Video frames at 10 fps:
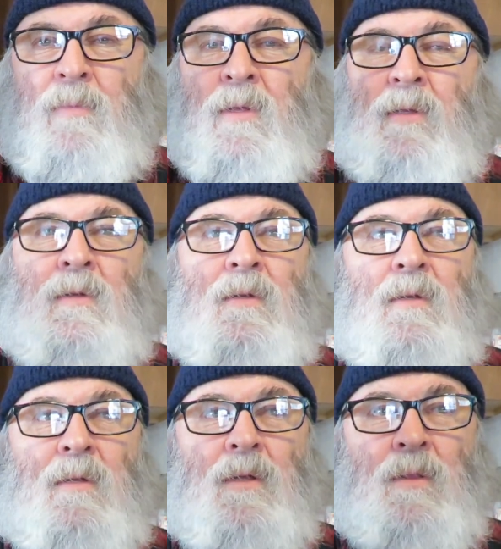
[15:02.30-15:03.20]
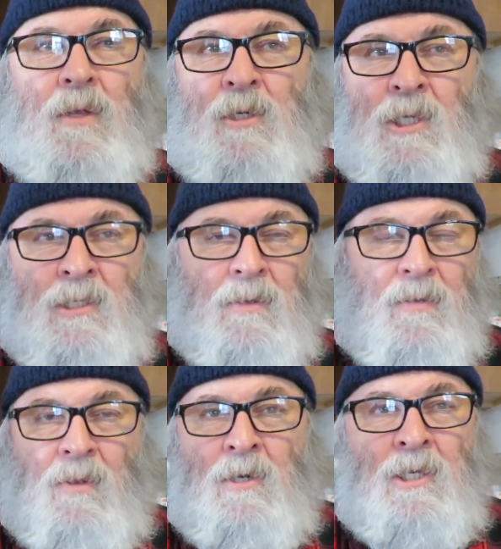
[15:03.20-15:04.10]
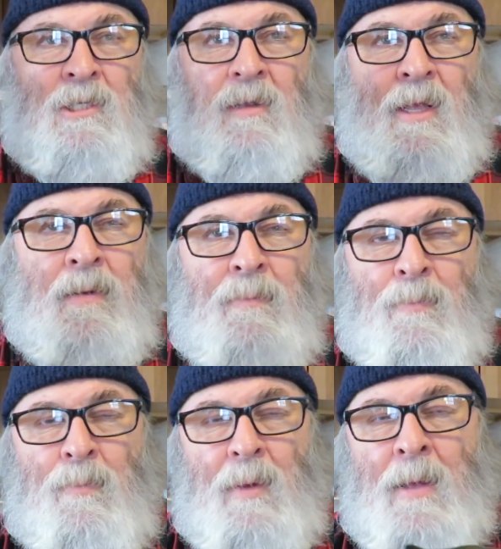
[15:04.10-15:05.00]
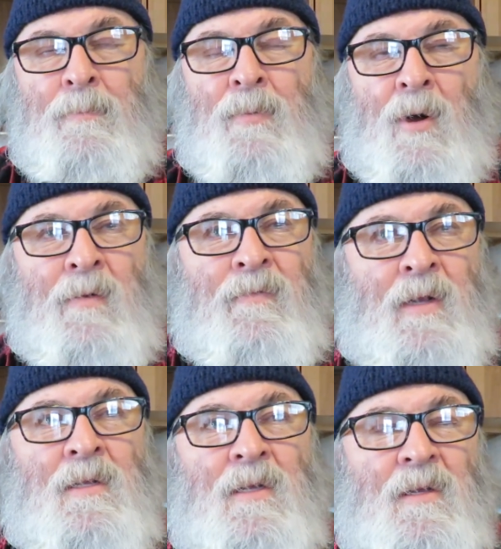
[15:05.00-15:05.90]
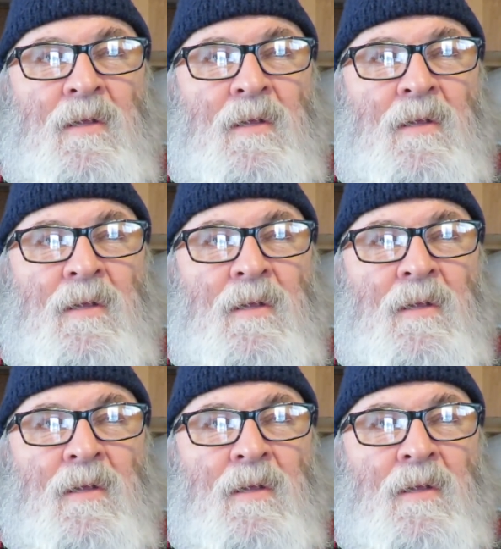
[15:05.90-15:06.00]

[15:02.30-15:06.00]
women. They're just they're just in, imperfect.